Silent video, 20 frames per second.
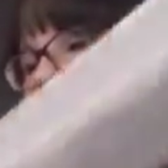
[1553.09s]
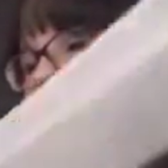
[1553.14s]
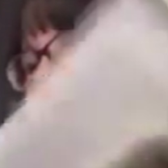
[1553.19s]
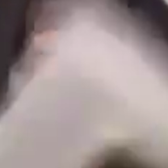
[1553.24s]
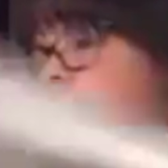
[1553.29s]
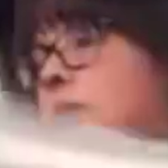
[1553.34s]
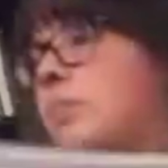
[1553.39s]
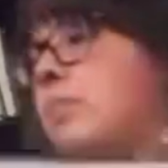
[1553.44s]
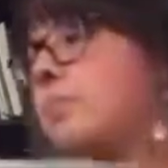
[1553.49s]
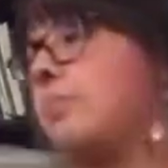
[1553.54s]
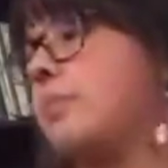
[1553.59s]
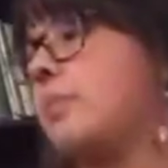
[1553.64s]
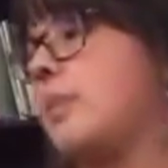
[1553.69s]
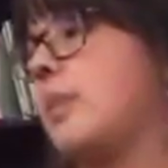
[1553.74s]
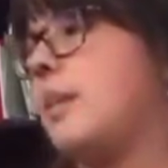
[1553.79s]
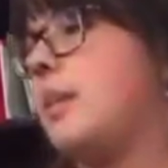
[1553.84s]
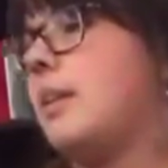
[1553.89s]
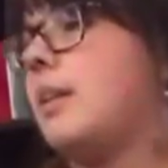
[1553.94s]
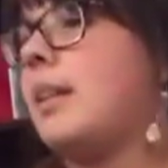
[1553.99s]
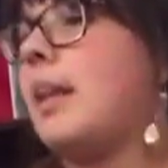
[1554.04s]
So
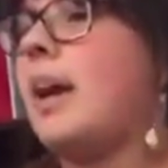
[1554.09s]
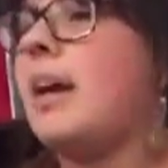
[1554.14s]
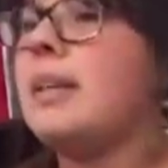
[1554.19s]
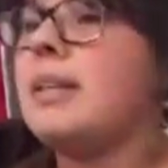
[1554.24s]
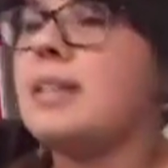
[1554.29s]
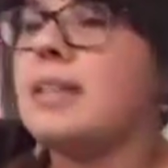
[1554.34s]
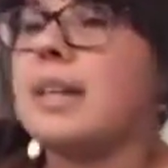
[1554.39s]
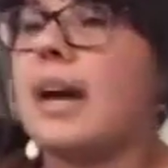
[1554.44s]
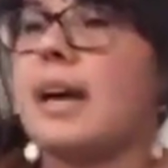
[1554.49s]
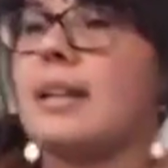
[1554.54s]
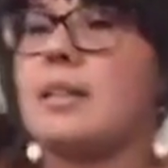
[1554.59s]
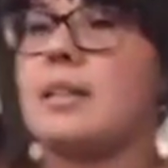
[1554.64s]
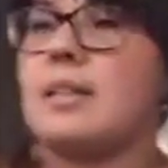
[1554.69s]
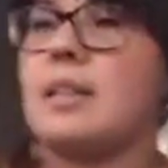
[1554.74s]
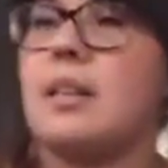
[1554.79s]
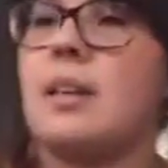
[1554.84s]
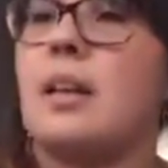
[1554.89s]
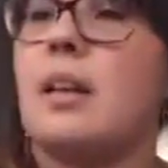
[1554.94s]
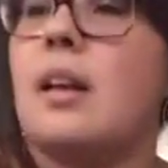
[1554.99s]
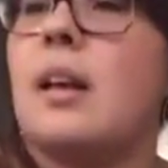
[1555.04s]
that is that.
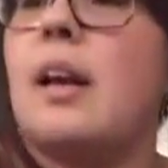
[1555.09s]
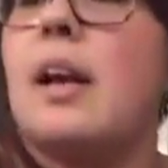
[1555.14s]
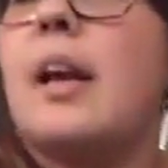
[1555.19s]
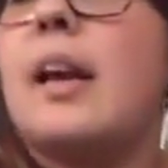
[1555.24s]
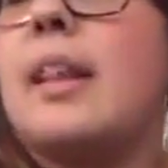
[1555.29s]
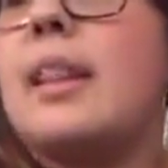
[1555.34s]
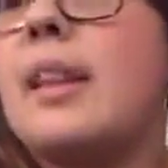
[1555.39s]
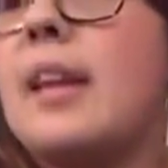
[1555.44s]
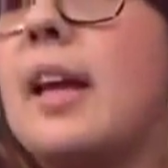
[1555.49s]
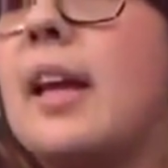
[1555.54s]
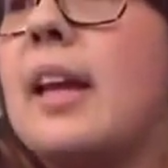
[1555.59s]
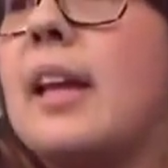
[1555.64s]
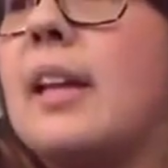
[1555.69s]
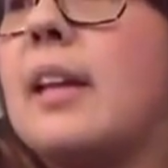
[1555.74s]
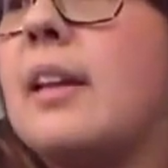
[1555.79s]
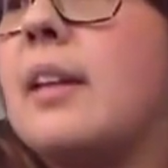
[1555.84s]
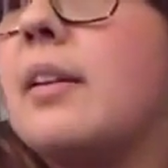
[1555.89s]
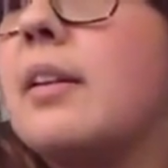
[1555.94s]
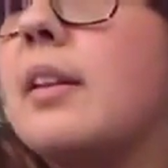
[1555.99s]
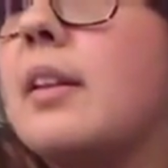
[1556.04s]
And
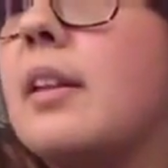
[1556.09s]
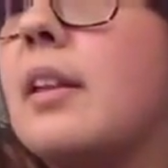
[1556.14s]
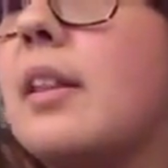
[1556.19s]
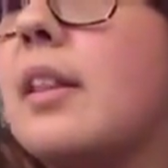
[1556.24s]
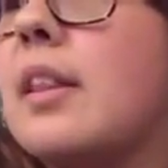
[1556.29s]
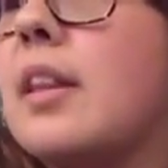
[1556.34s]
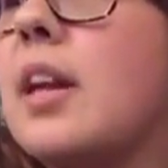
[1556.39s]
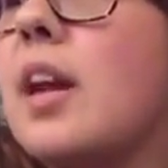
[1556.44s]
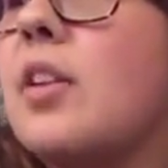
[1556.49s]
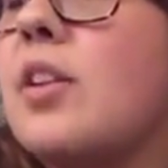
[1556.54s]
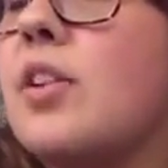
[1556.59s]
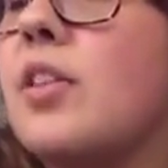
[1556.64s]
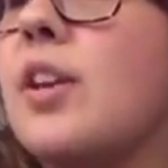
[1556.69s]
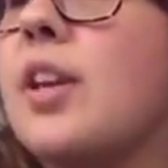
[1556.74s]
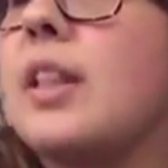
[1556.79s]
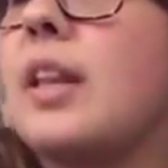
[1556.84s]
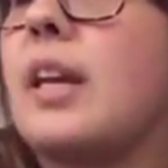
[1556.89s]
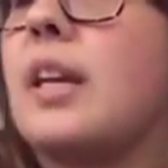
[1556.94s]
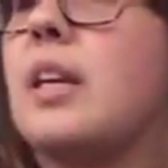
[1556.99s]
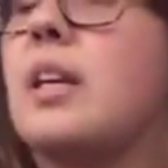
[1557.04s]
then the other
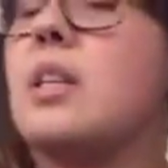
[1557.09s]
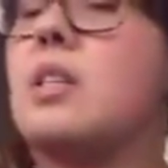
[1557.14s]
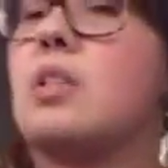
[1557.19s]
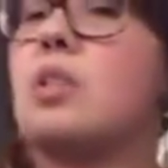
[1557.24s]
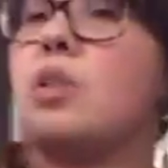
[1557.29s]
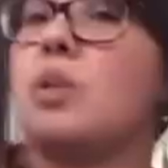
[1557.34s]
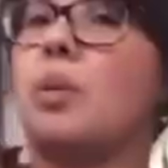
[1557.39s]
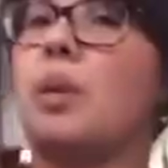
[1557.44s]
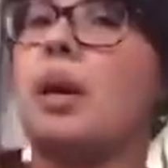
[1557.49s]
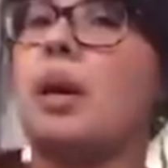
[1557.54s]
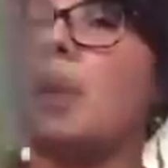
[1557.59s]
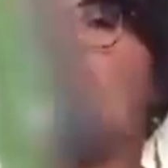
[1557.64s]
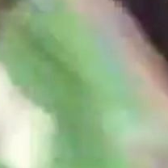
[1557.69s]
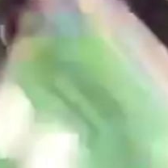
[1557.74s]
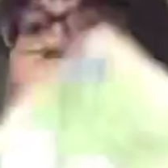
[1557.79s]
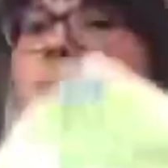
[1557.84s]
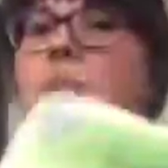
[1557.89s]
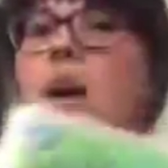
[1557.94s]
thing that he's doing,